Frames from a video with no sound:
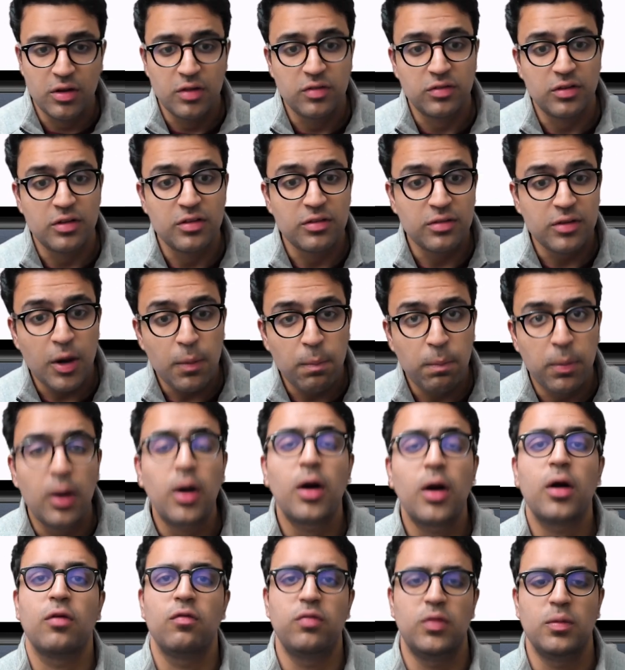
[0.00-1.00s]
Since they're
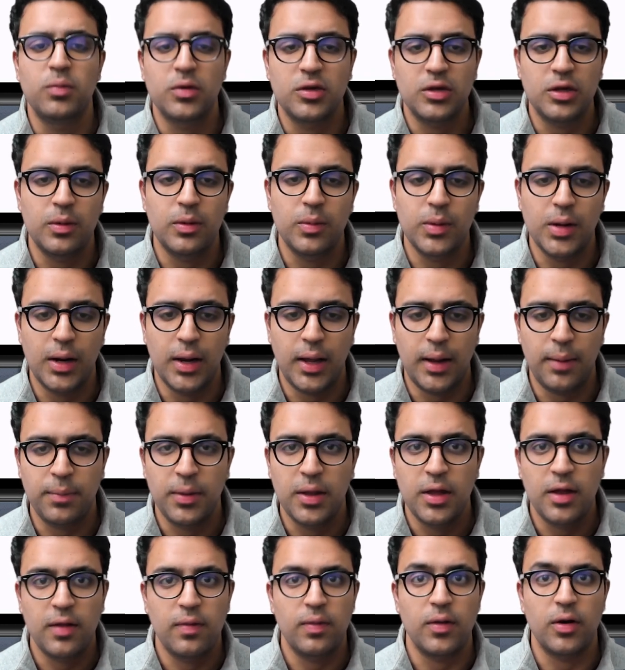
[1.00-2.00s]
part of the material app,
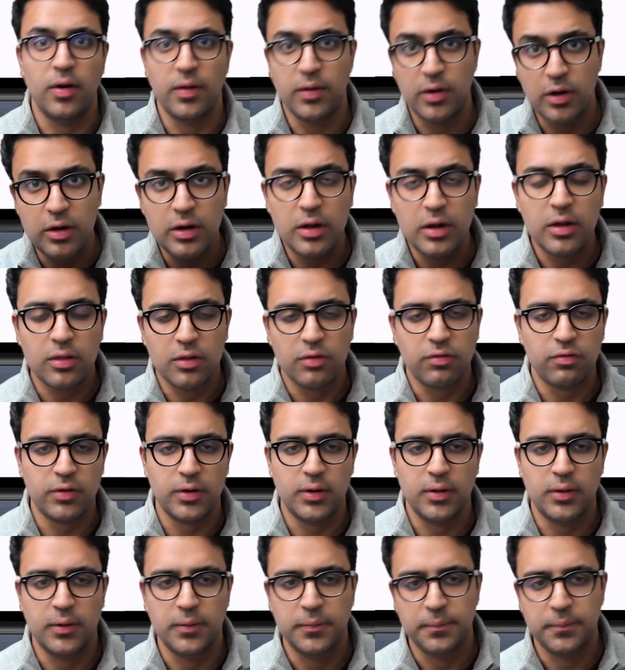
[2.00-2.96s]
they're underneath of it.